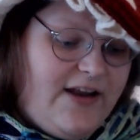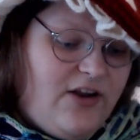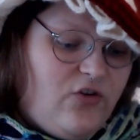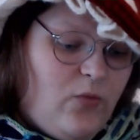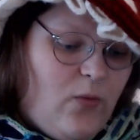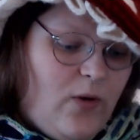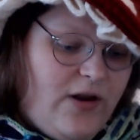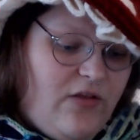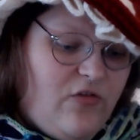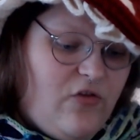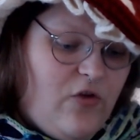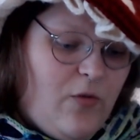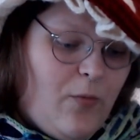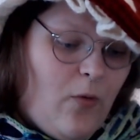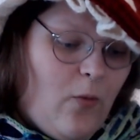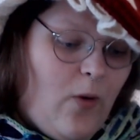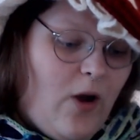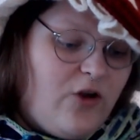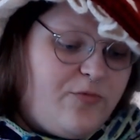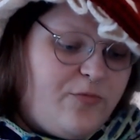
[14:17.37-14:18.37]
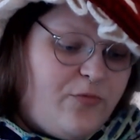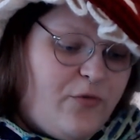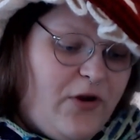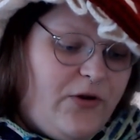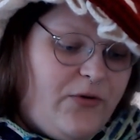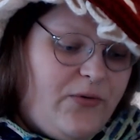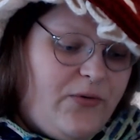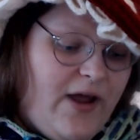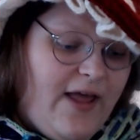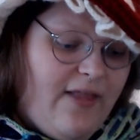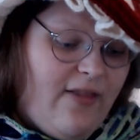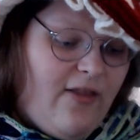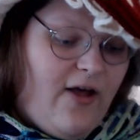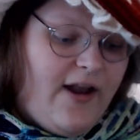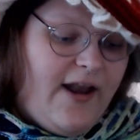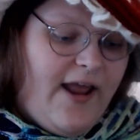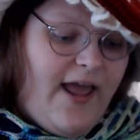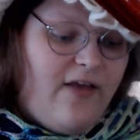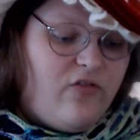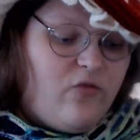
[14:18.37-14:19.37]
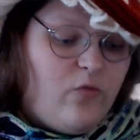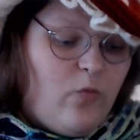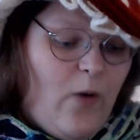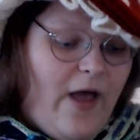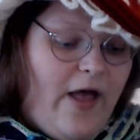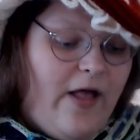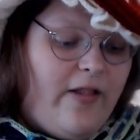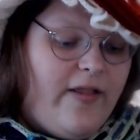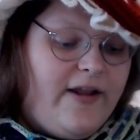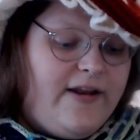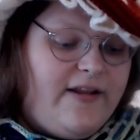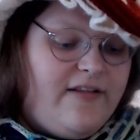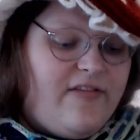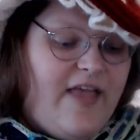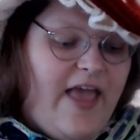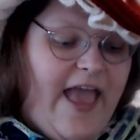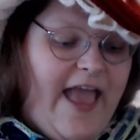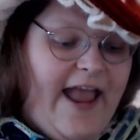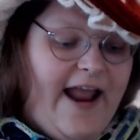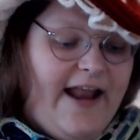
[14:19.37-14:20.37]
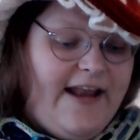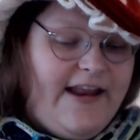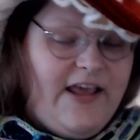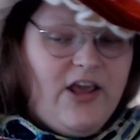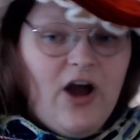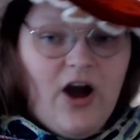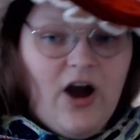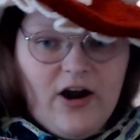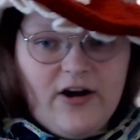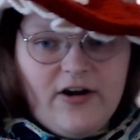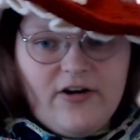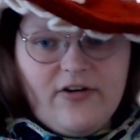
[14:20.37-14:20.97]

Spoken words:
Superwash Merino nylon as well, and it's 80 yards,